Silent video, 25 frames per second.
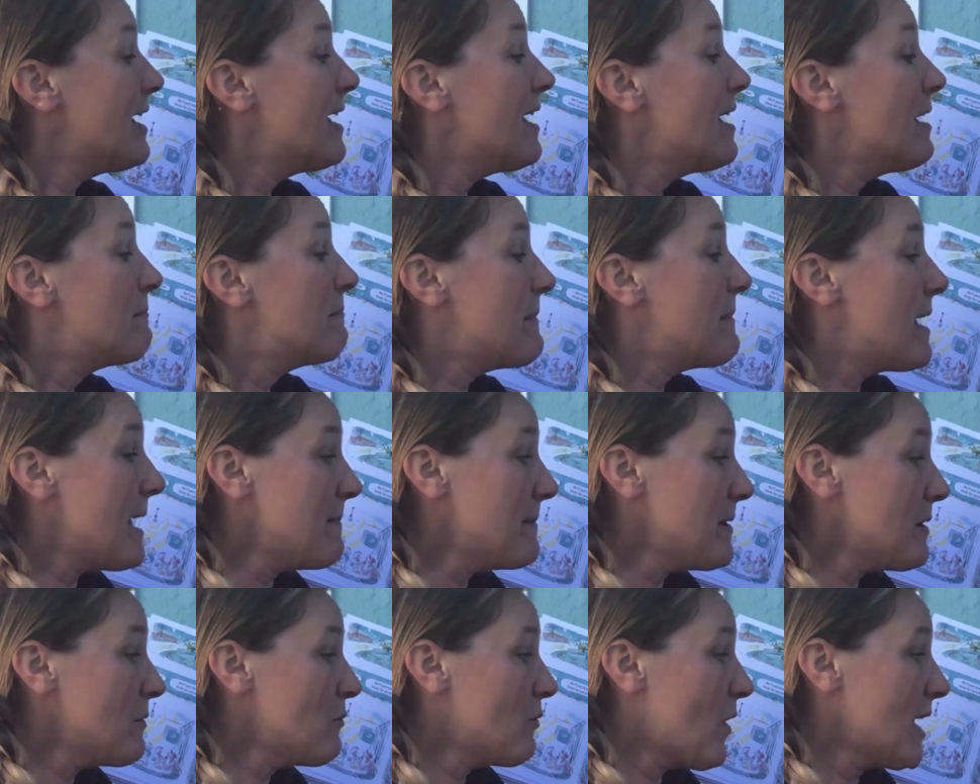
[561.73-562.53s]

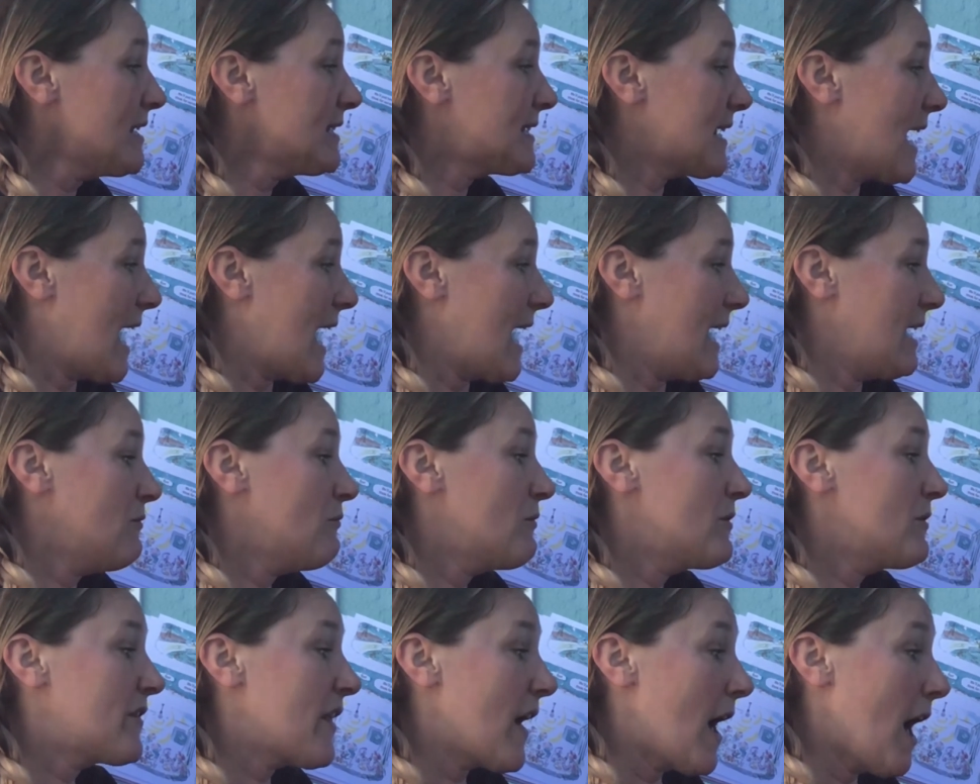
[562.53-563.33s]
Maybe one day,
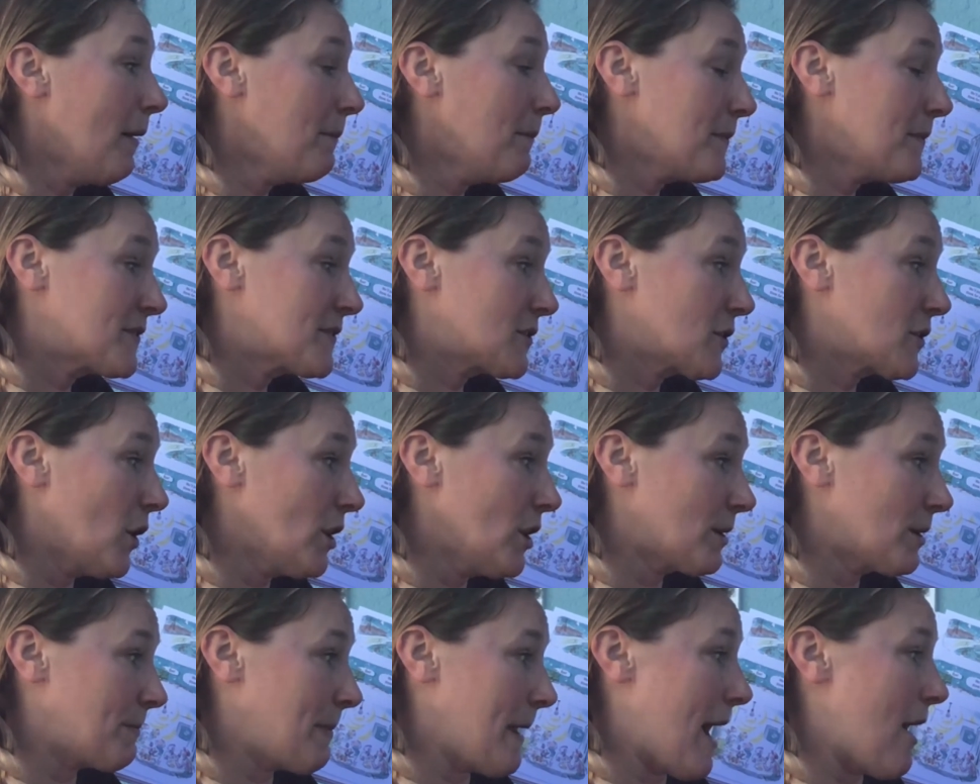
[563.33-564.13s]
with the help of
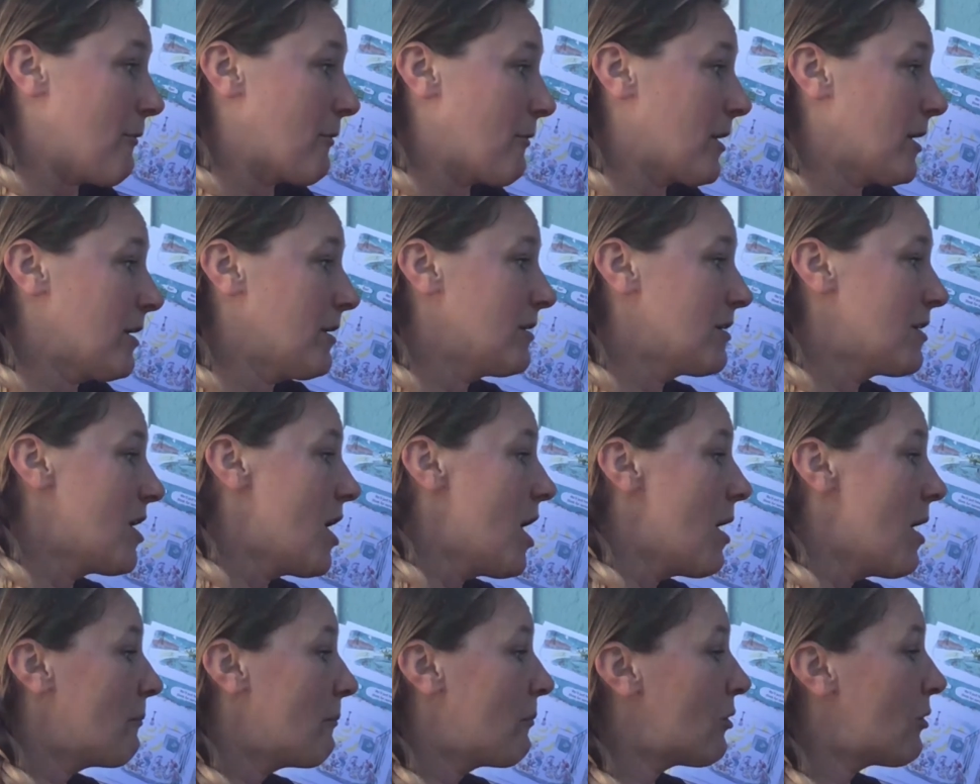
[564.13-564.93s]
solar power,
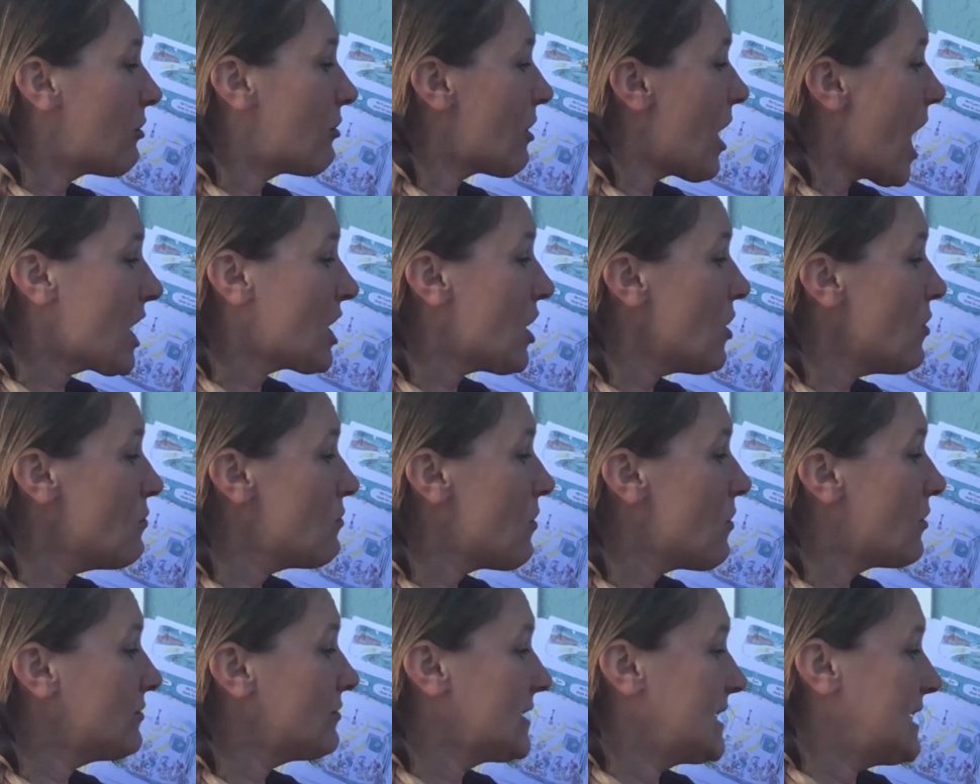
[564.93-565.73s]
Morocco
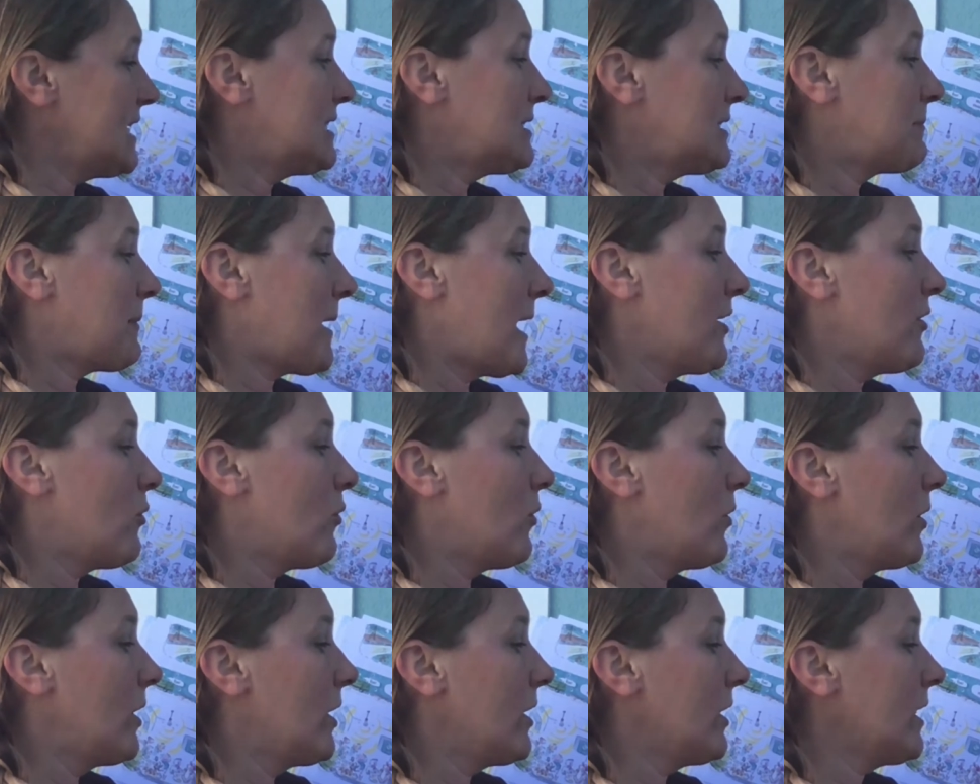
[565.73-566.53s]
won't need to buy
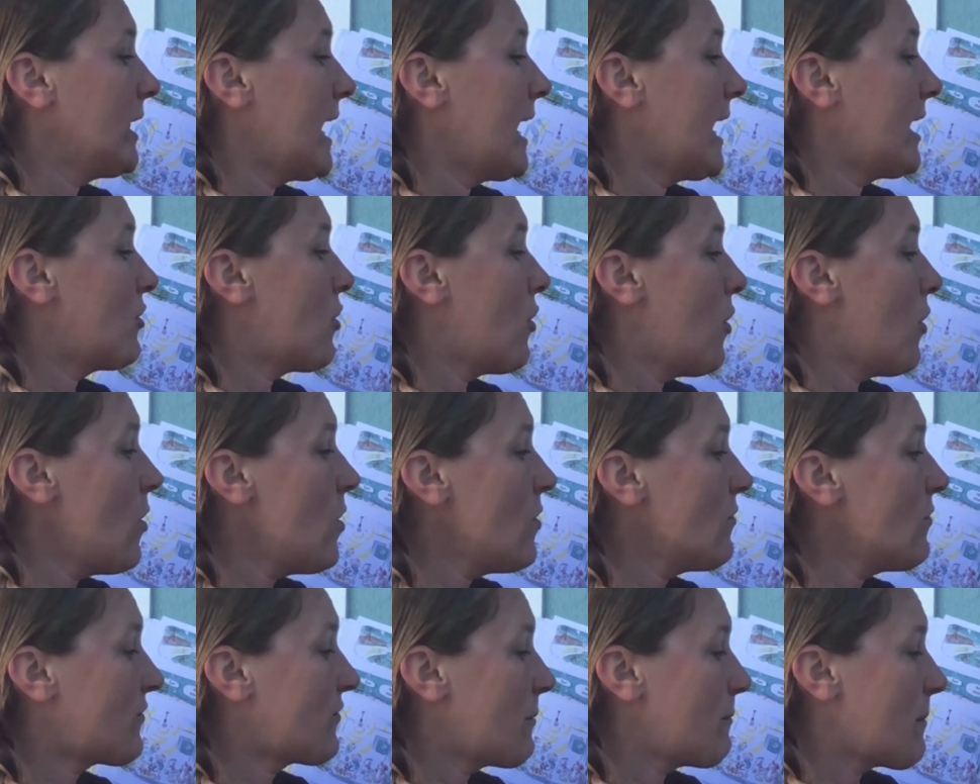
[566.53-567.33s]
oil and
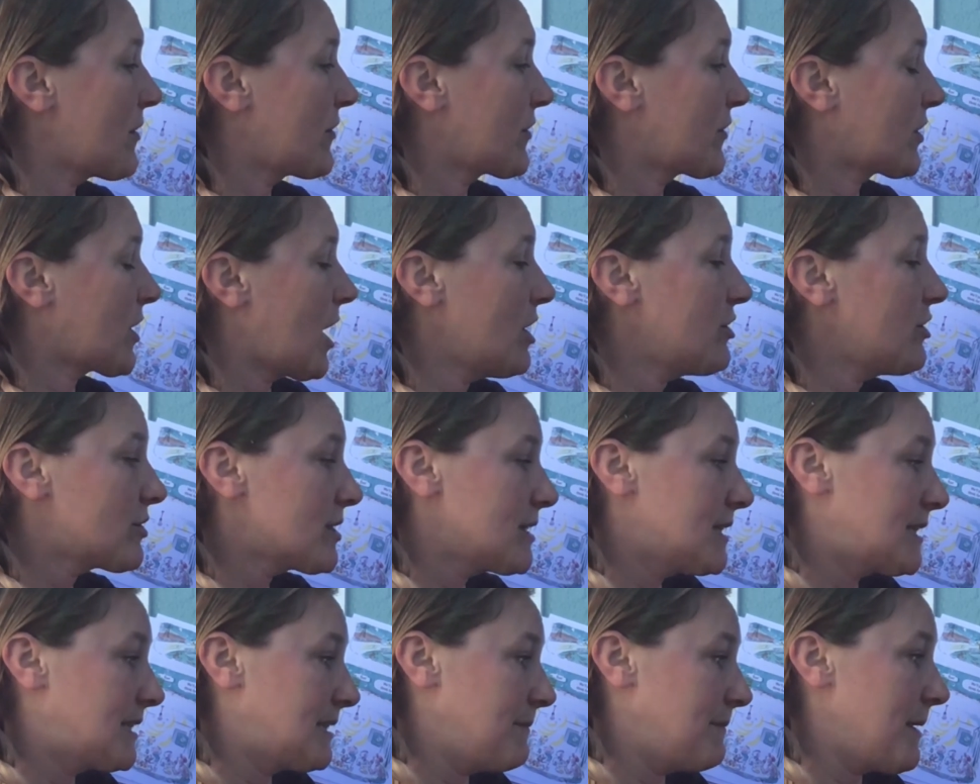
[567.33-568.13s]
coal from other
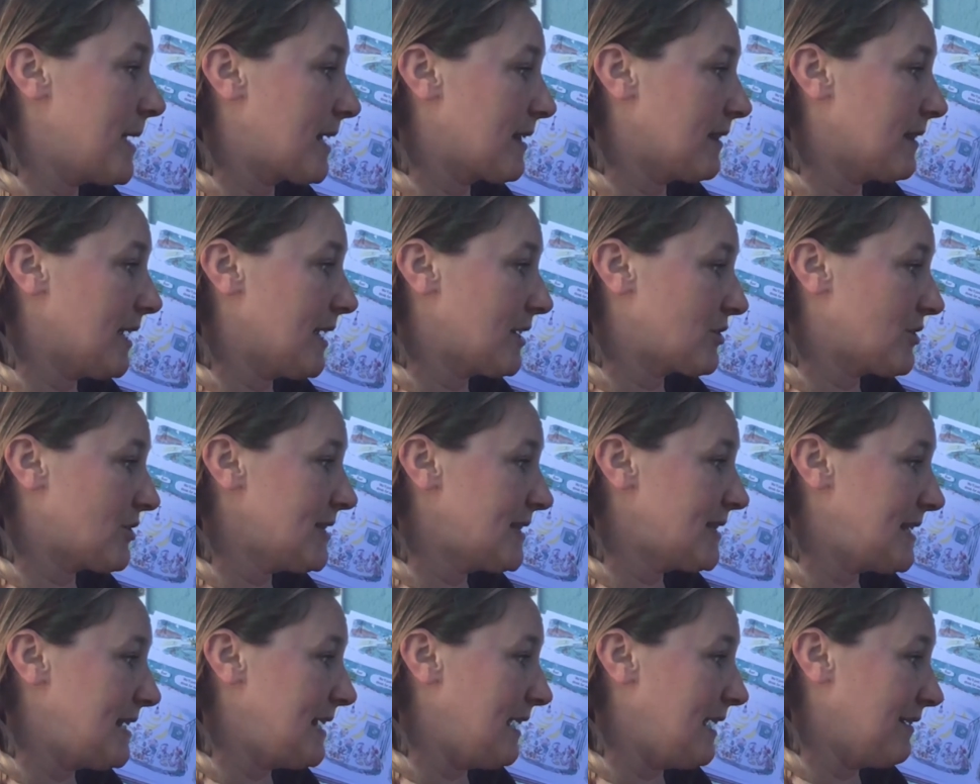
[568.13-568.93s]
countries to make
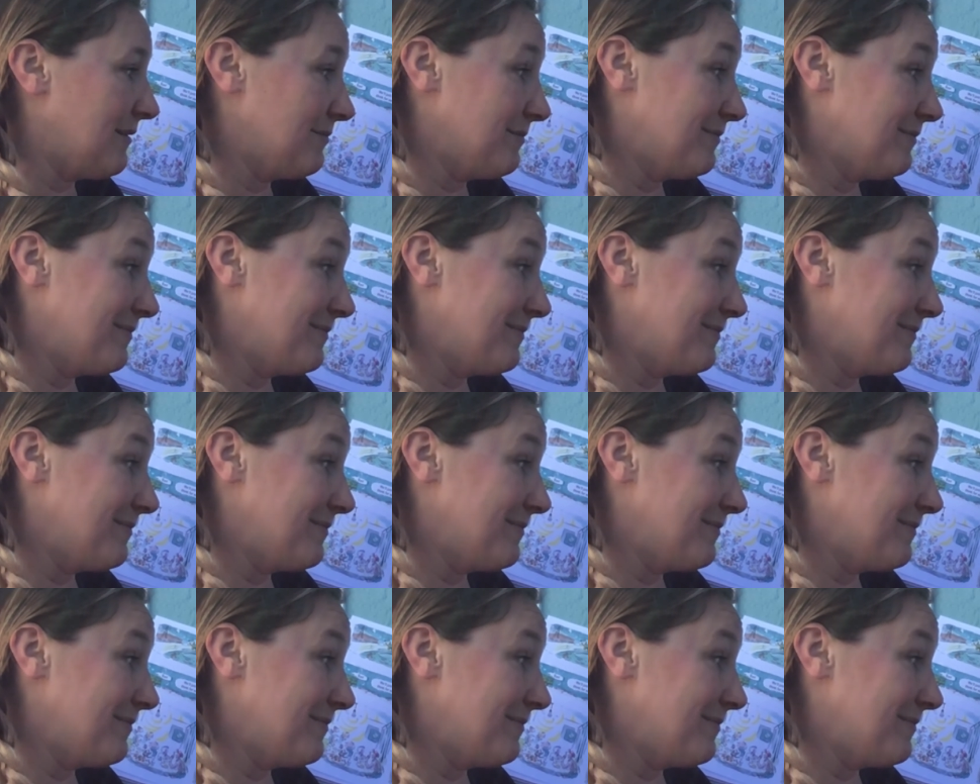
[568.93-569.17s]
electricity.